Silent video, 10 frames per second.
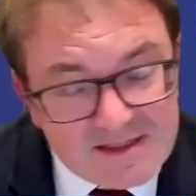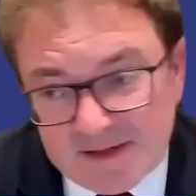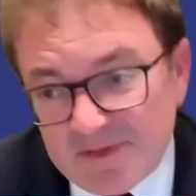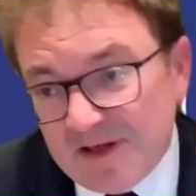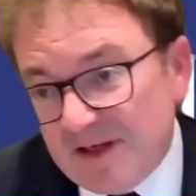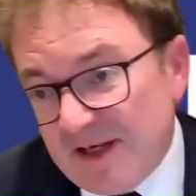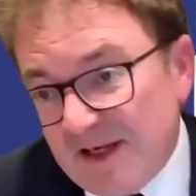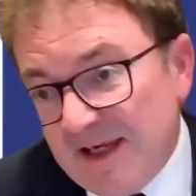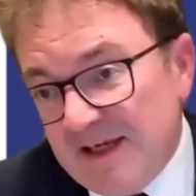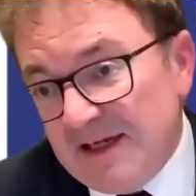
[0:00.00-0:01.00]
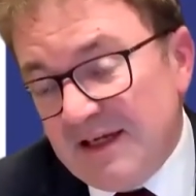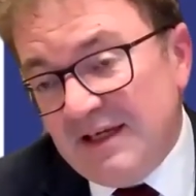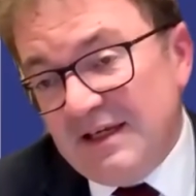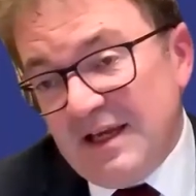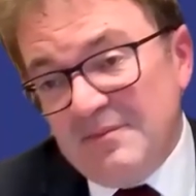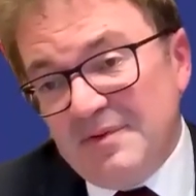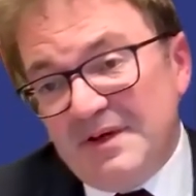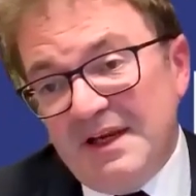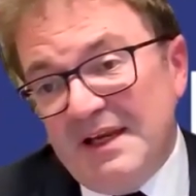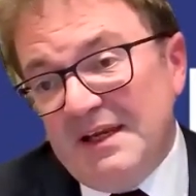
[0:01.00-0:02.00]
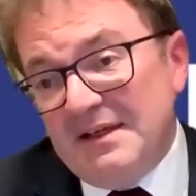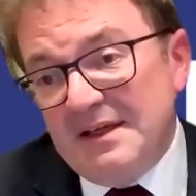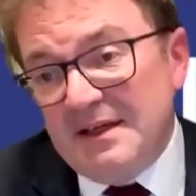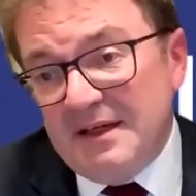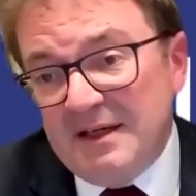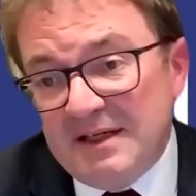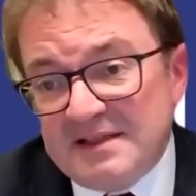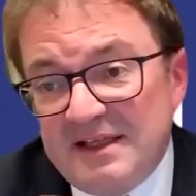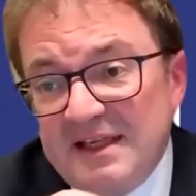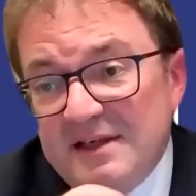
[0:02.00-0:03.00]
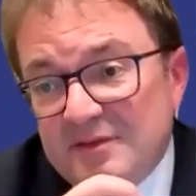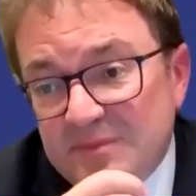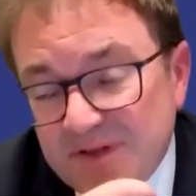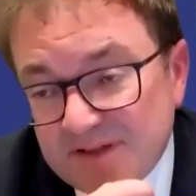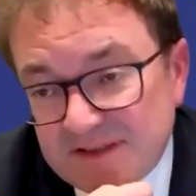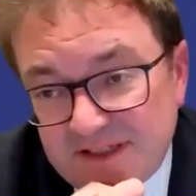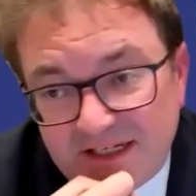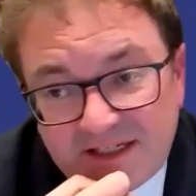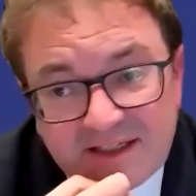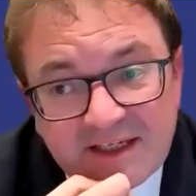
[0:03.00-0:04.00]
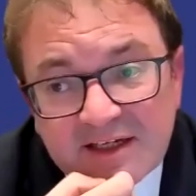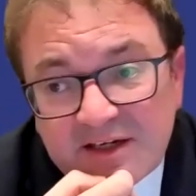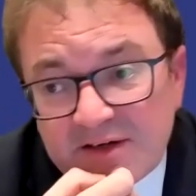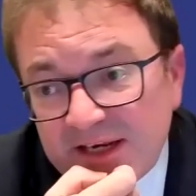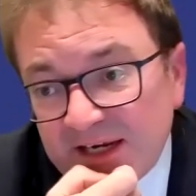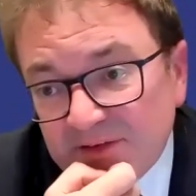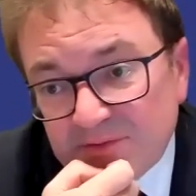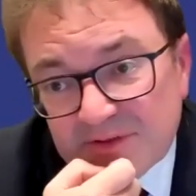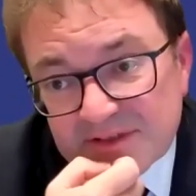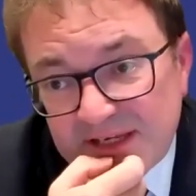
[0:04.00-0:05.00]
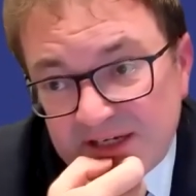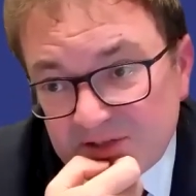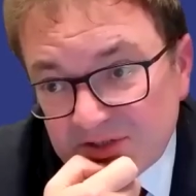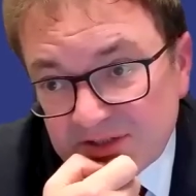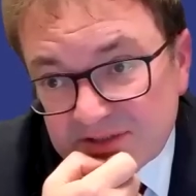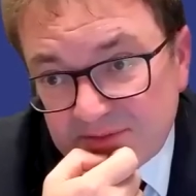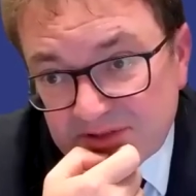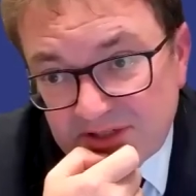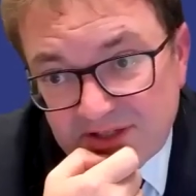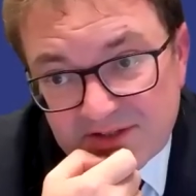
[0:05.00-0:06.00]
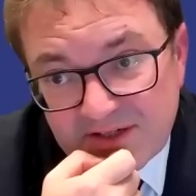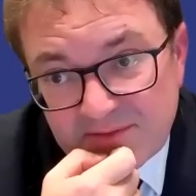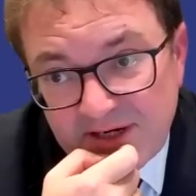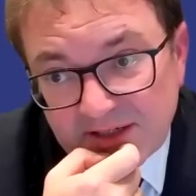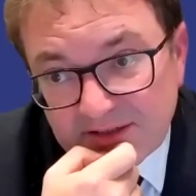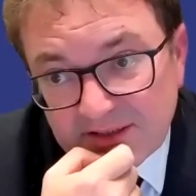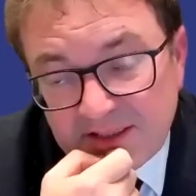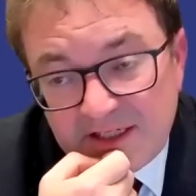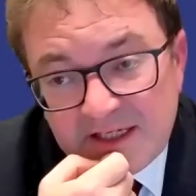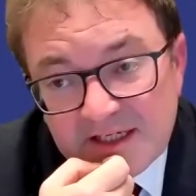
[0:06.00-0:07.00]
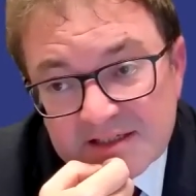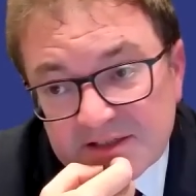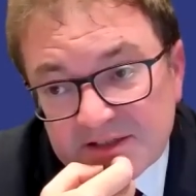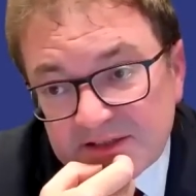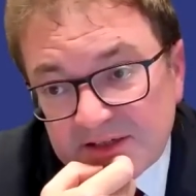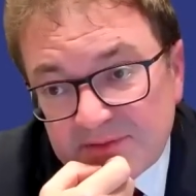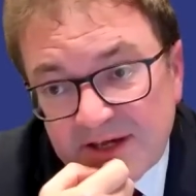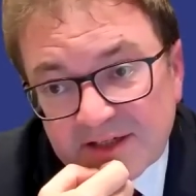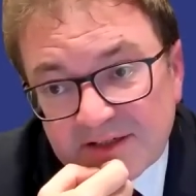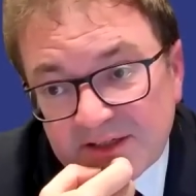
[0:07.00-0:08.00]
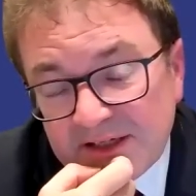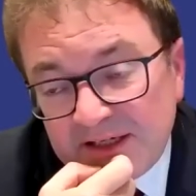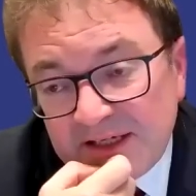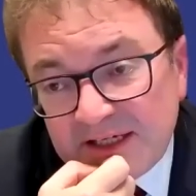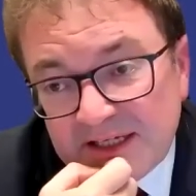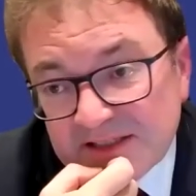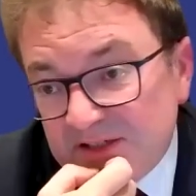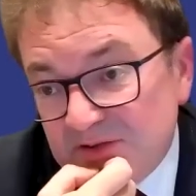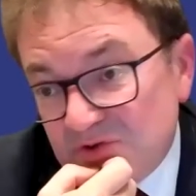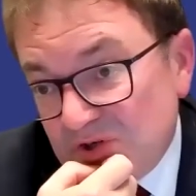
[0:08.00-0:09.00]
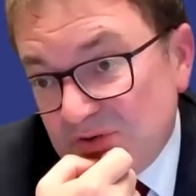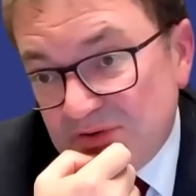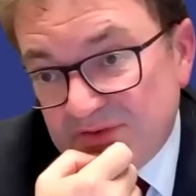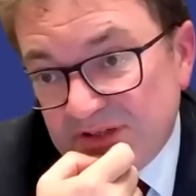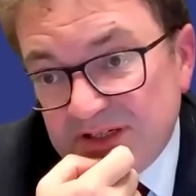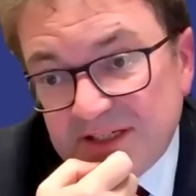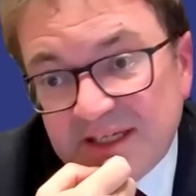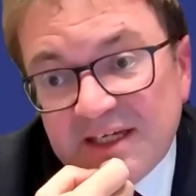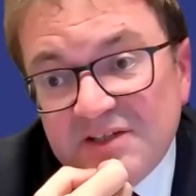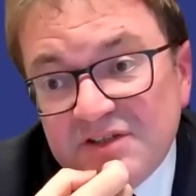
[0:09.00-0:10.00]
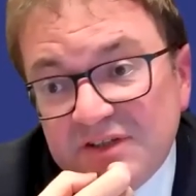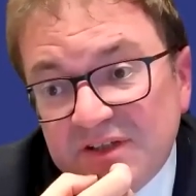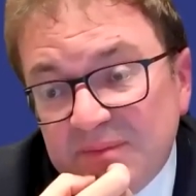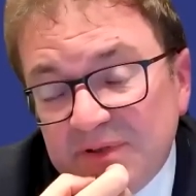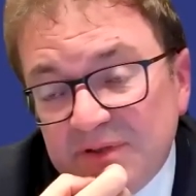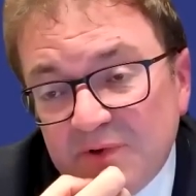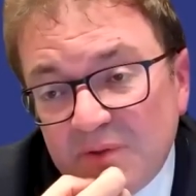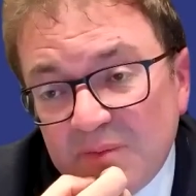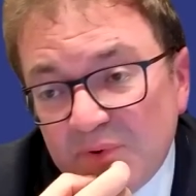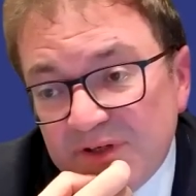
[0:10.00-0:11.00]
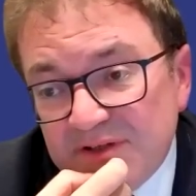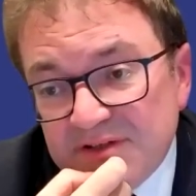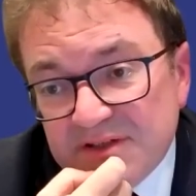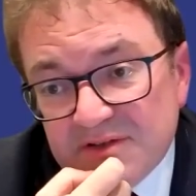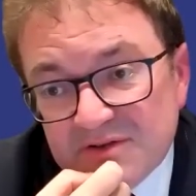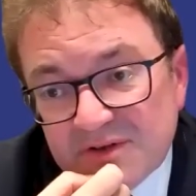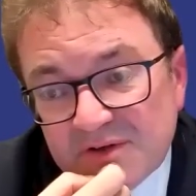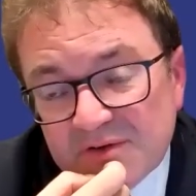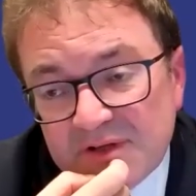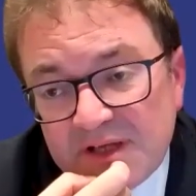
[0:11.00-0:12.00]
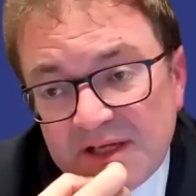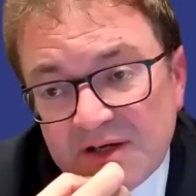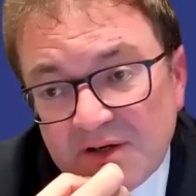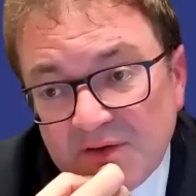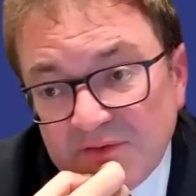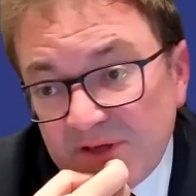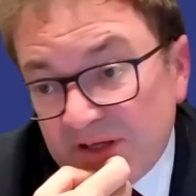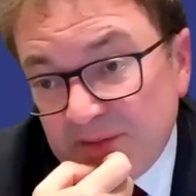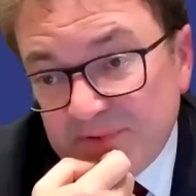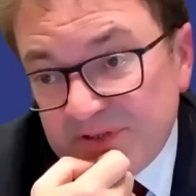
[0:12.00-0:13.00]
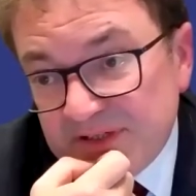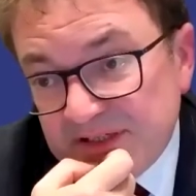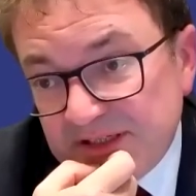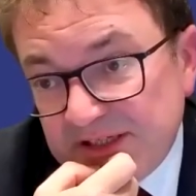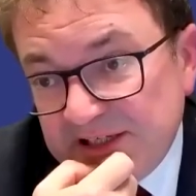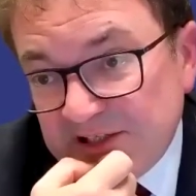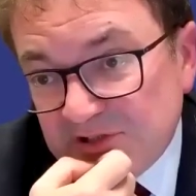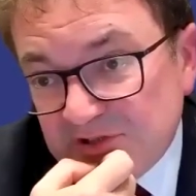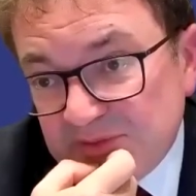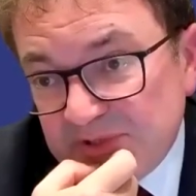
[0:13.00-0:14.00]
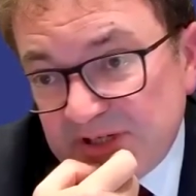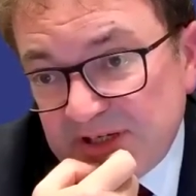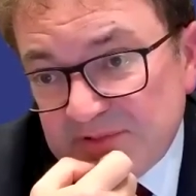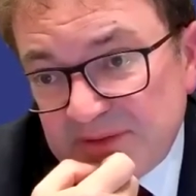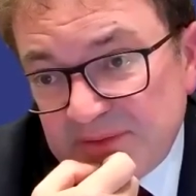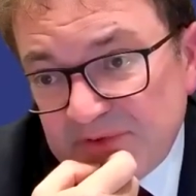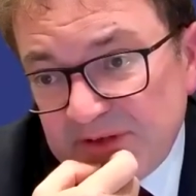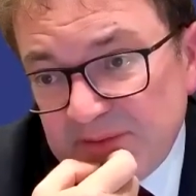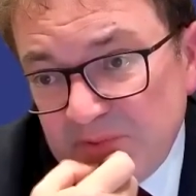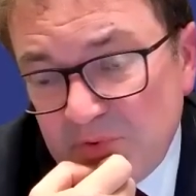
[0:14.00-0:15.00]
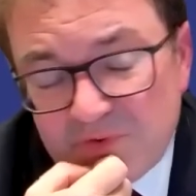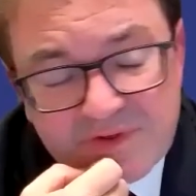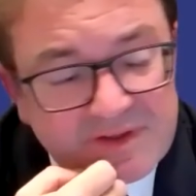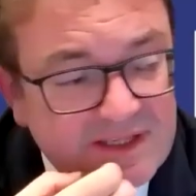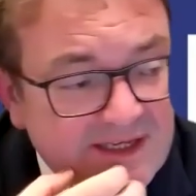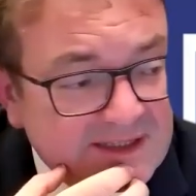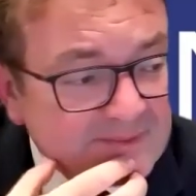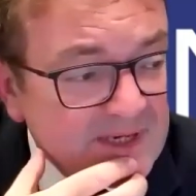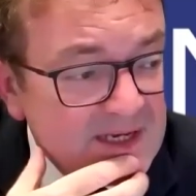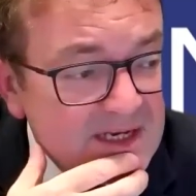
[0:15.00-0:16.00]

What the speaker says: Similarly, a company as a legal personality can only act through its agents, which are the director. So the director has control of the litigation, but at what point does control of a company's litigation become something more than that?